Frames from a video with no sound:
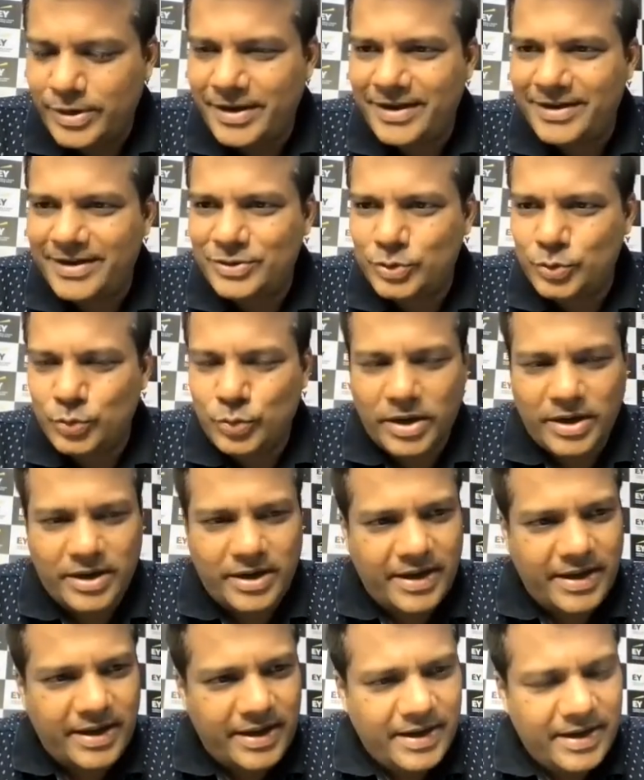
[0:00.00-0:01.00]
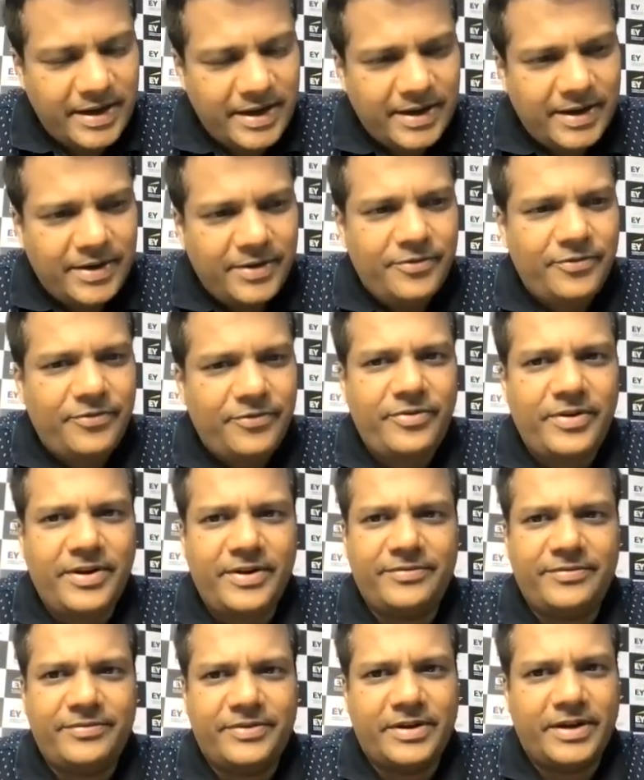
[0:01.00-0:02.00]
Okay,
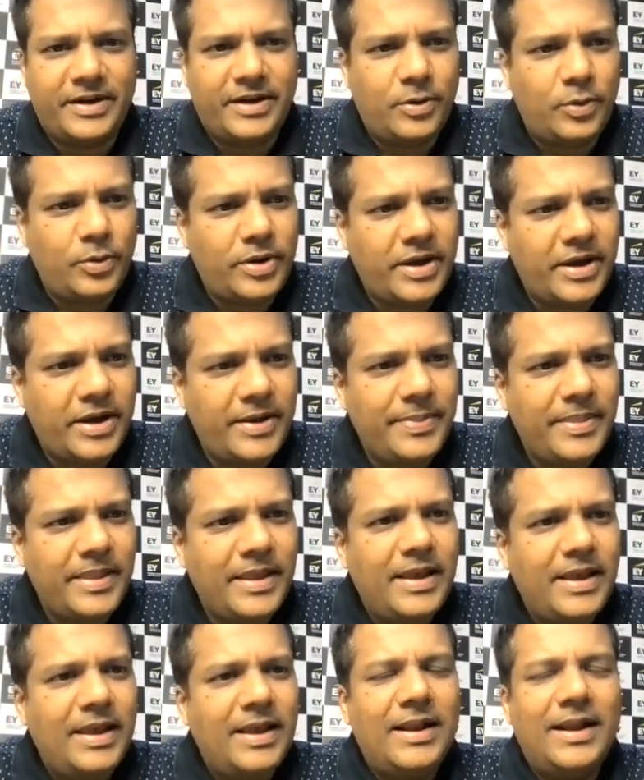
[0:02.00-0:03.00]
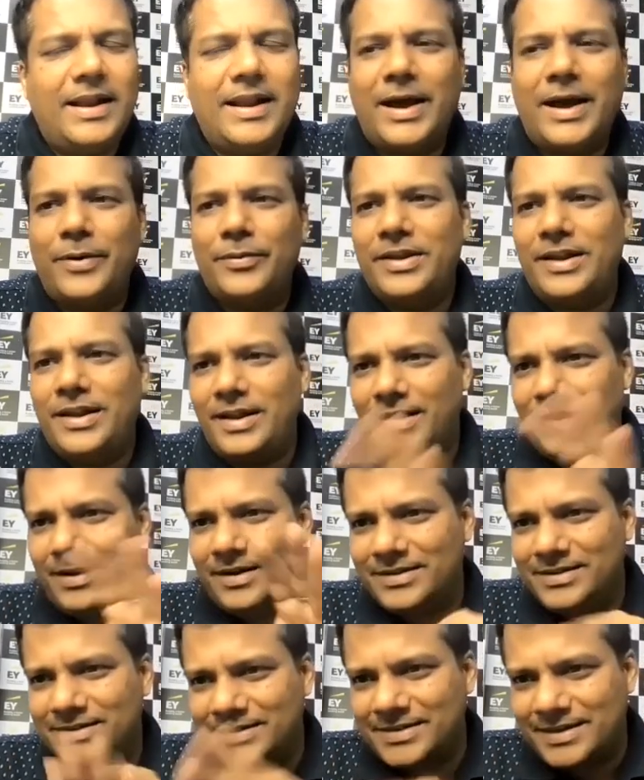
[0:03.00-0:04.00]
250. Okay, now the
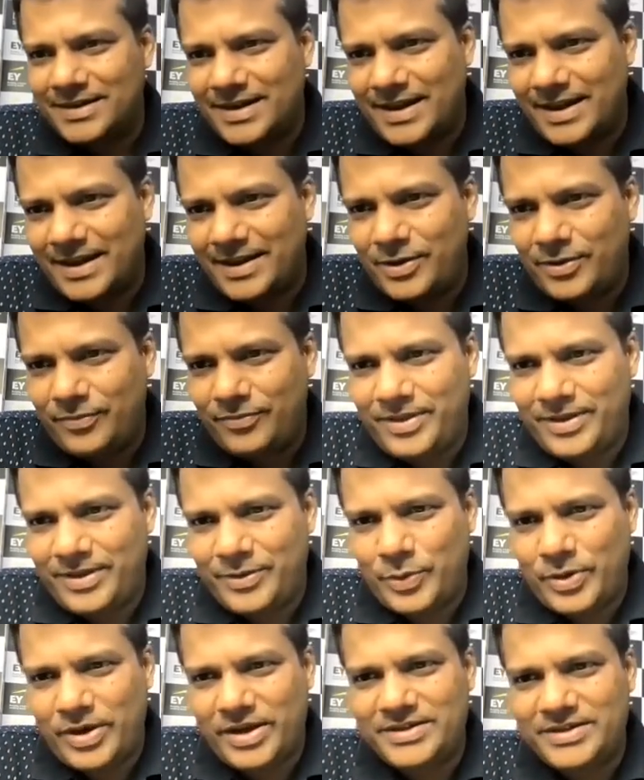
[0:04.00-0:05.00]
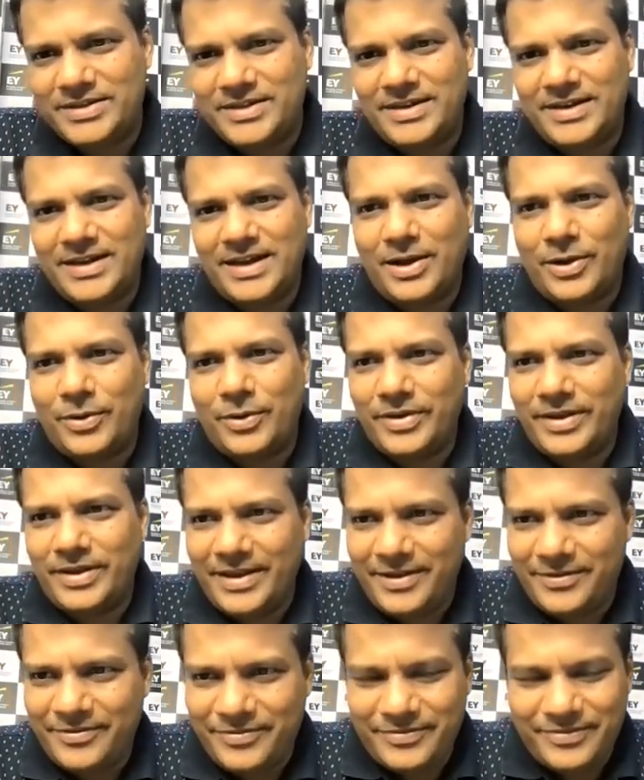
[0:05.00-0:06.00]
last leg of the question.
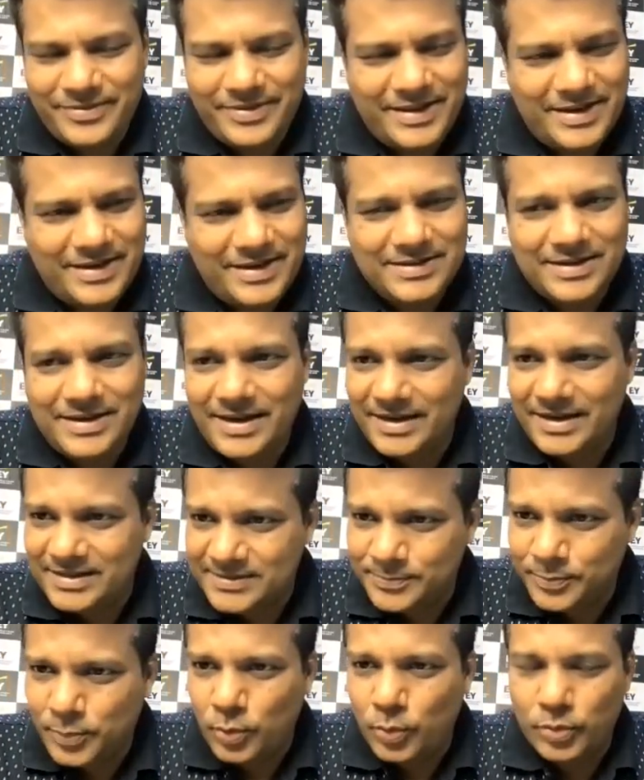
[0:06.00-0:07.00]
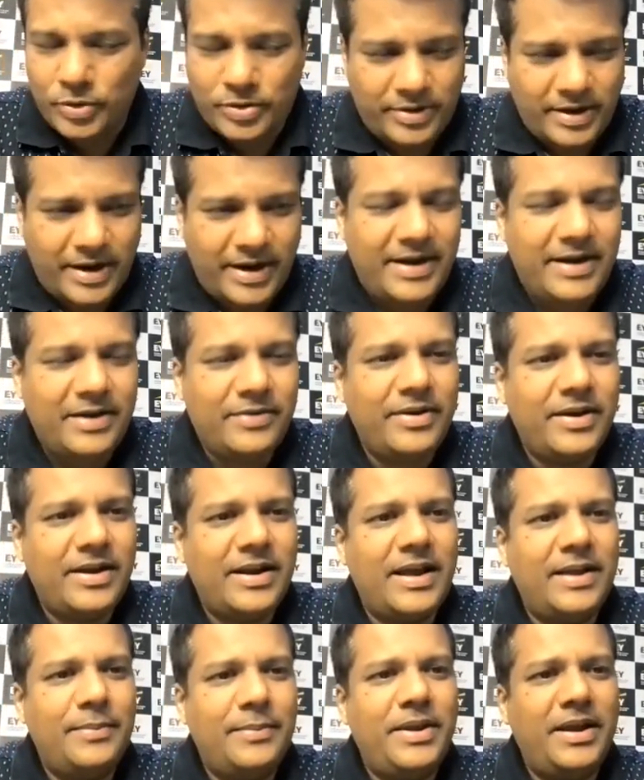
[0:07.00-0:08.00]
Now, if there is an export, right,
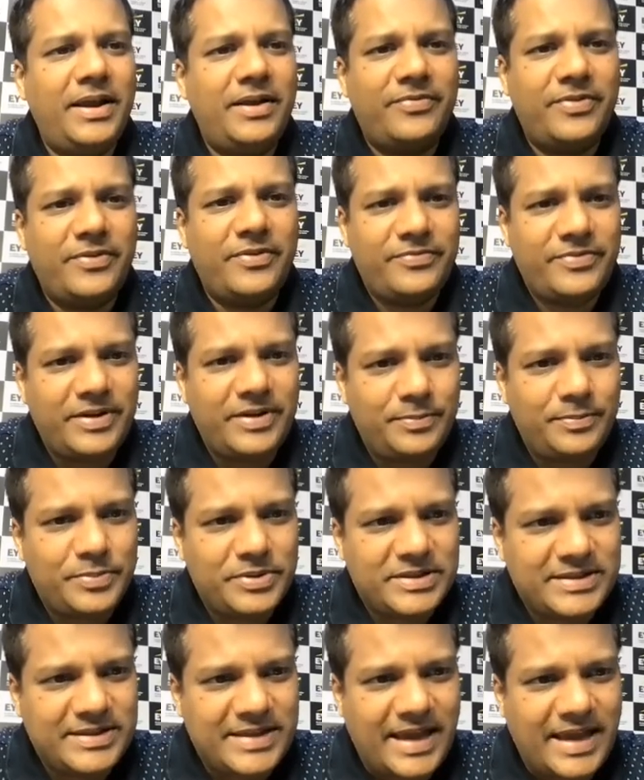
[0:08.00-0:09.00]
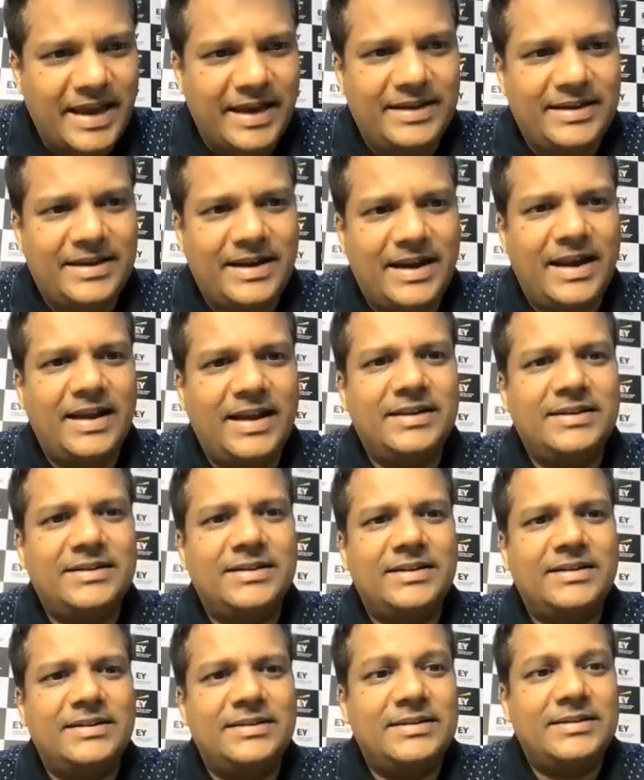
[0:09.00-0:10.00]
where I make 15%
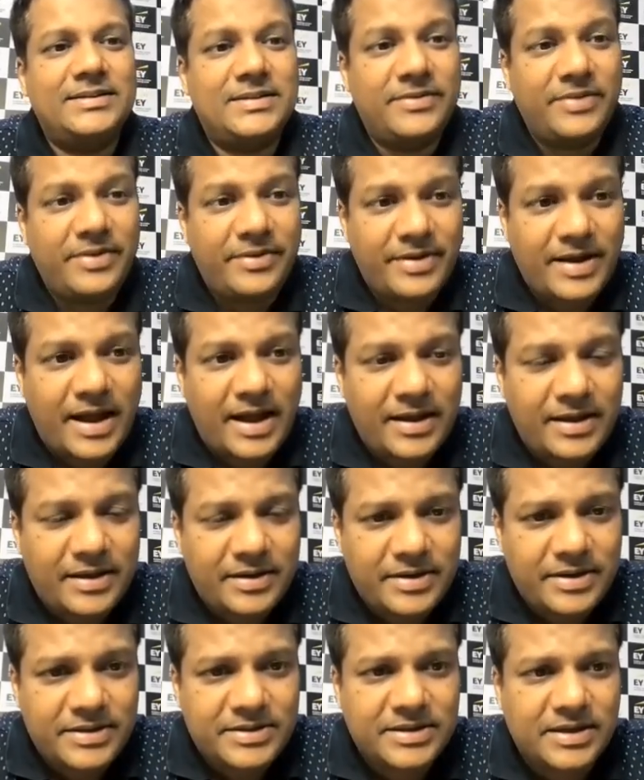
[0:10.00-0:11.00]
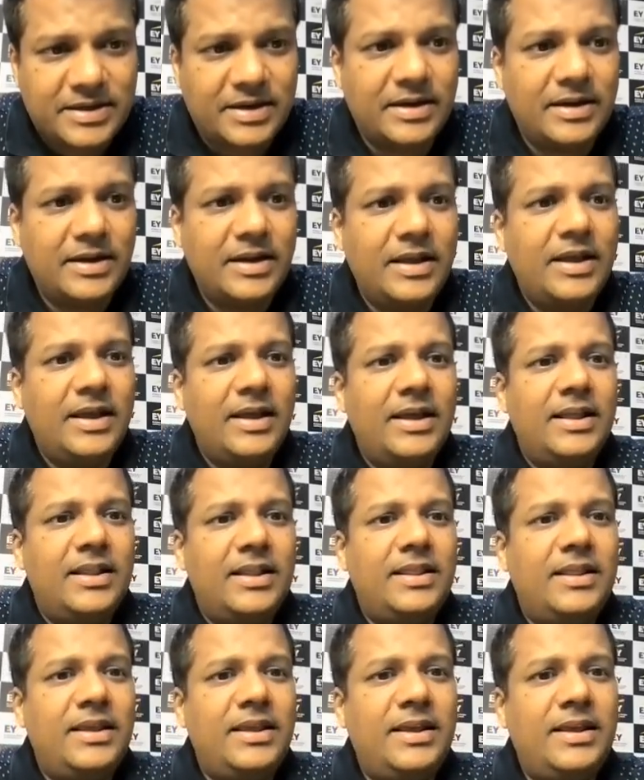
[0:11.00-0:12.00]
and this is given higher return,
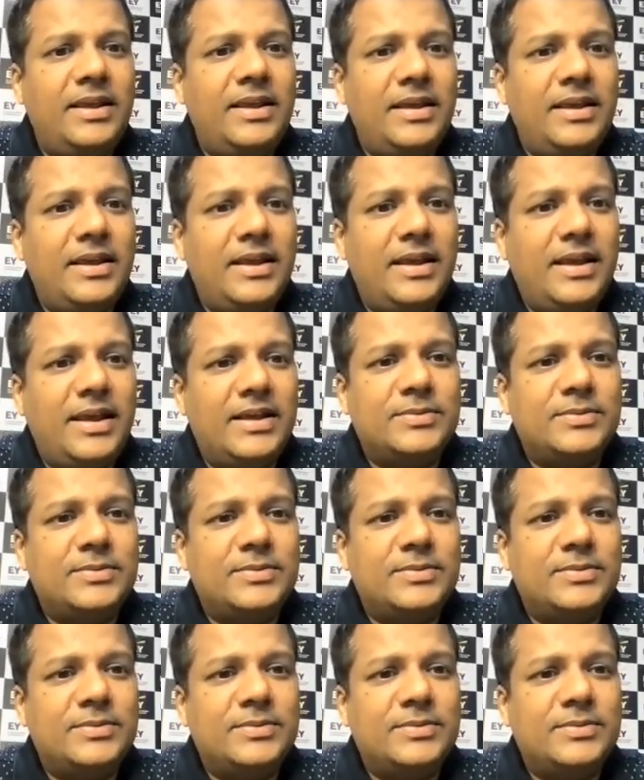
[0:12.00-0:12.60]
the